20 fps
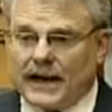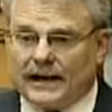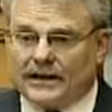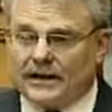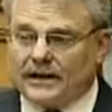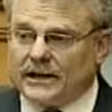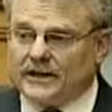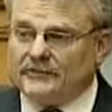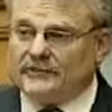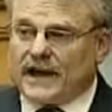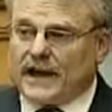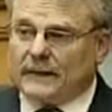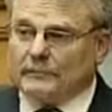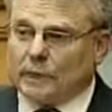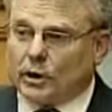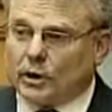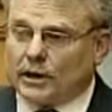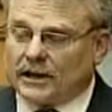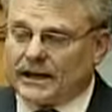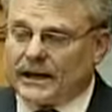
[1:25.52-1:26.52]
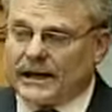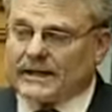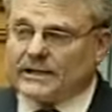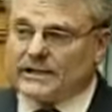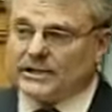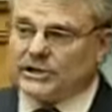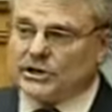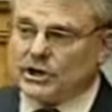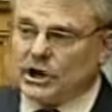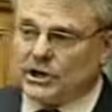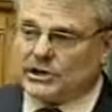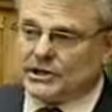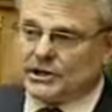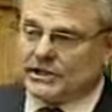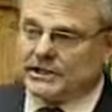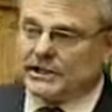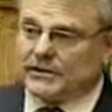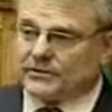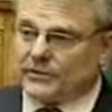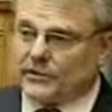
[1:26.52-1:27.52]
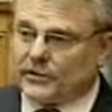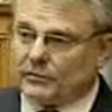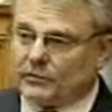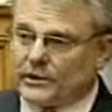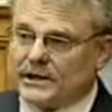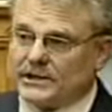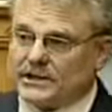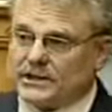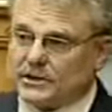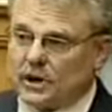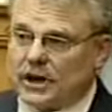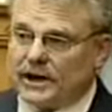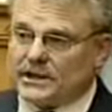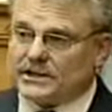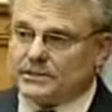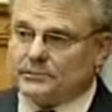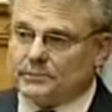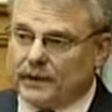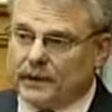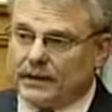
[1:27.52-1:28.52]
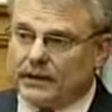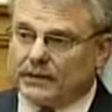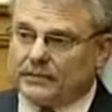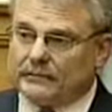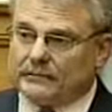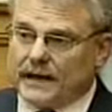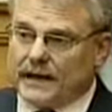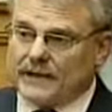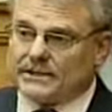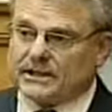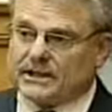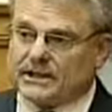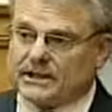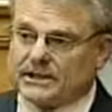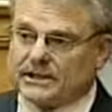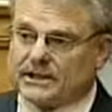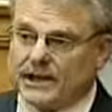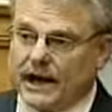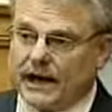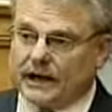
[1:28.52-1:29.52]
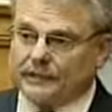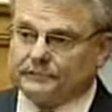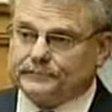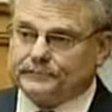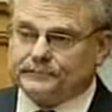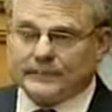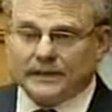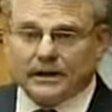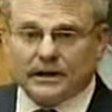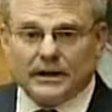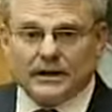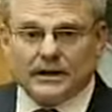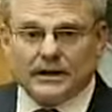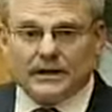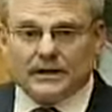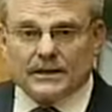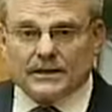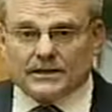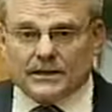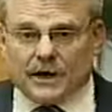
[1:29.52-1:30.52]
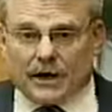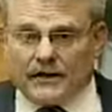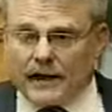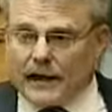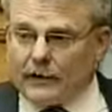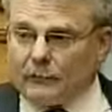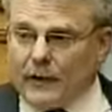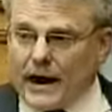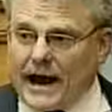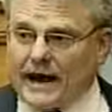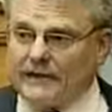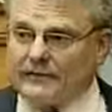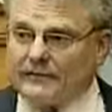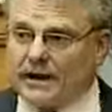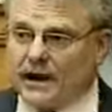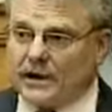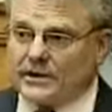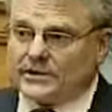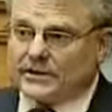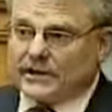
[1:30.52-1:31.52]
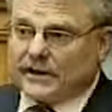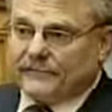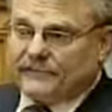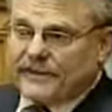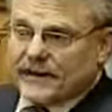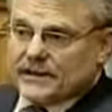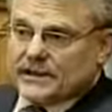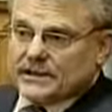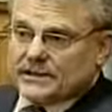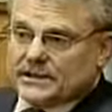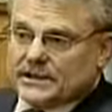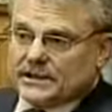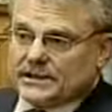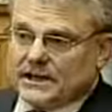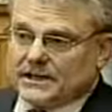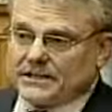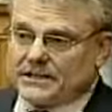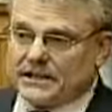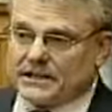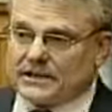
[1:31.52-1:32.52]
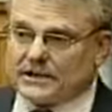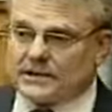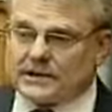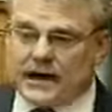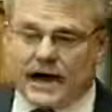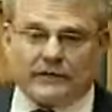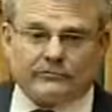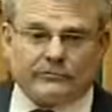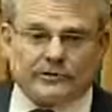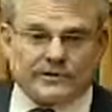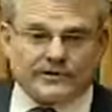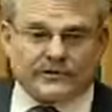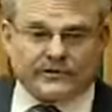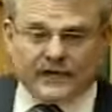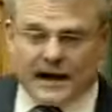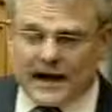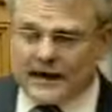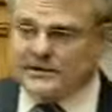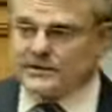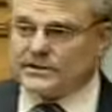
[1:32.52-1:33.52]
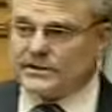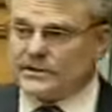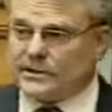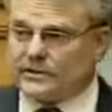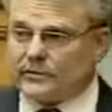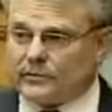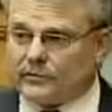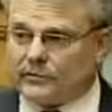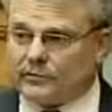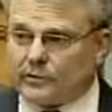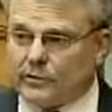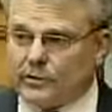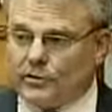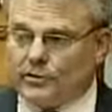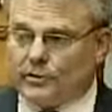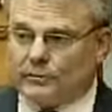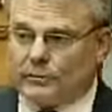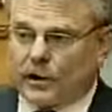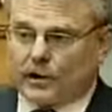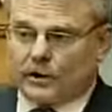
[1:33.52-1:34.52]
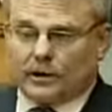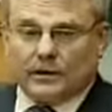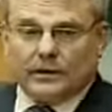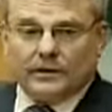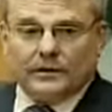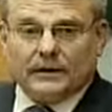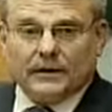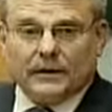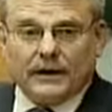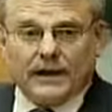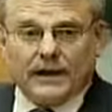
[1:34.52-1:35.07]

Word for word: And in that model, they inserted the three strikes bill as it is now. So they ran those offender statistics, hundreds of thousands of them, through the model